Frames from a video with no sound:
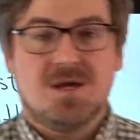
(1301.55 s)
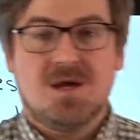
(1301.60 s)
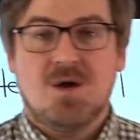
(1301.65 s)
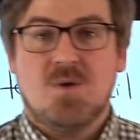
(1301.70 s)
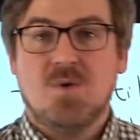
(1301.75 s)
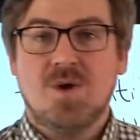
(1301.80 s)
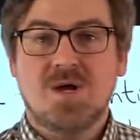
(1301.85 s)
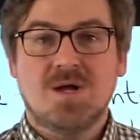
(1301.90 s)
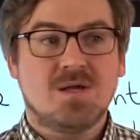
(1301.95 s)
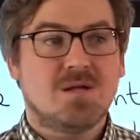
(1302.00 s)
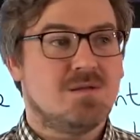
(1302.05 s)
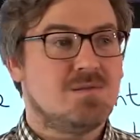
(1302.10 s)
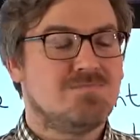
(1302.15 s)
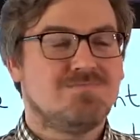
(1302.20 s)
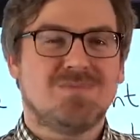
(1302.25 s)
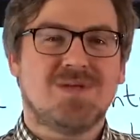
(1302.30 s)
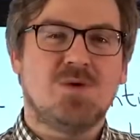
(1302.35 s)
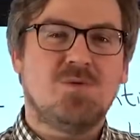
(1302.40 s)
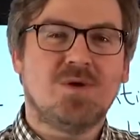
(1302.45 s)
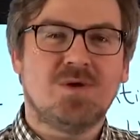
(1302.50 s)
well,
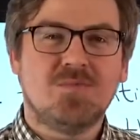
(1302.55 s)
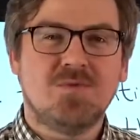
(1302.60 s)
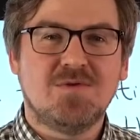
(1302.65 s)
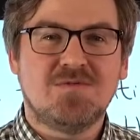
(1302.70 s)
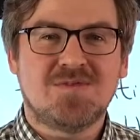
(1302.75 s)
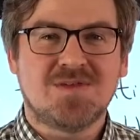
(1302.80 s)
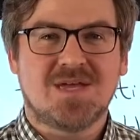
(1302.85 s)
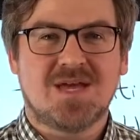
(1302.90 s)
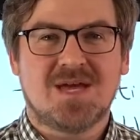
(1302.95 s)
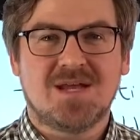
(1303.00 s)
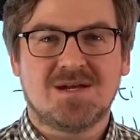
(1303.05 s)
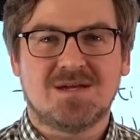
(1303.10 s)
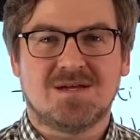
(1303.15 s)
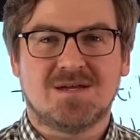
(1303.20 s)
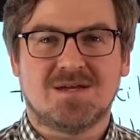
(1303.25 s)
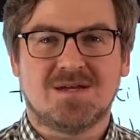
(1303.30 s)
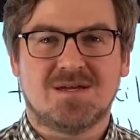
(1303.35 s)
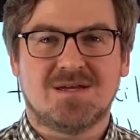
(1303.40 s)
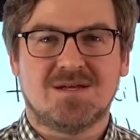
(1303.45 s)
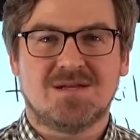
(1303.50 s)
I want to move to
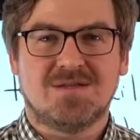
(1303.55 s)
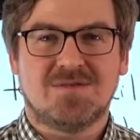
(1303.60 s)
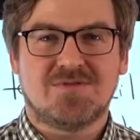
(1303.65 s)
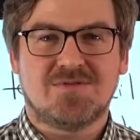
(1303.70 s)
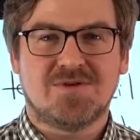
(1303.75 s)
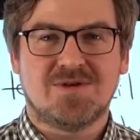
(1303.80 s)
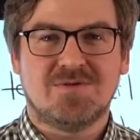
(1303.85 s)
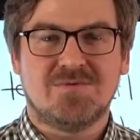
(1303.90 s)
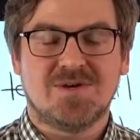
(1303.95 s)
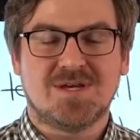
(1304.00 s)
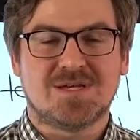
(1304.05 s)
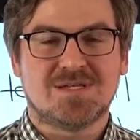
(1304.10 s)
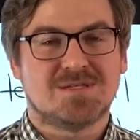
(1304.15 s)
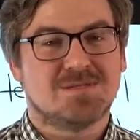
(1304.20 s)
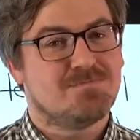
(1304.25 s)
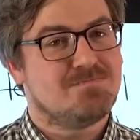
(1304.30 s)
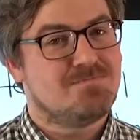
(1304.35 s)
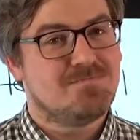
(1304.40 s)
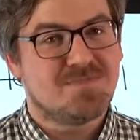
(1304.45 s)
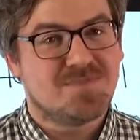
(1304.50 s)
Canada in 3 weeks.
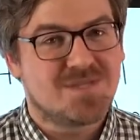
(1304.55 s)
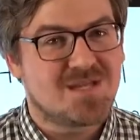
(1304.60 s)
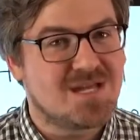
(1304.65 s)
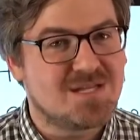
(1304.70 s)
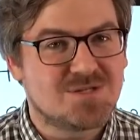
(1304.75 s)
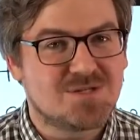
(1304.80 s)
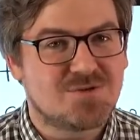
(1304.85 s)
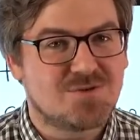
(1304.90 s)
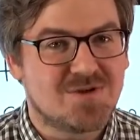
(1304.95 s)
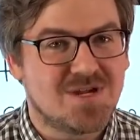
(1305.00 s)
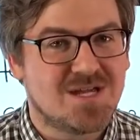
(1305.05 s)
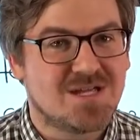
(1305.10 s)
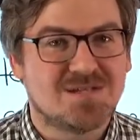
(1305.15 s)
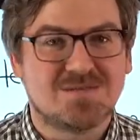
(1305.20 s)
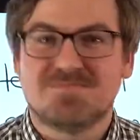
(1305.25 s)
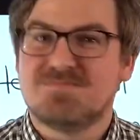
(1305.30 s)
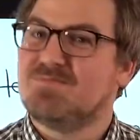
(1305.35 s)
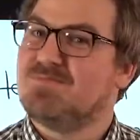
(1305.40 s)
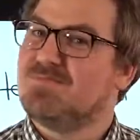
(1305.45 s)
That's great,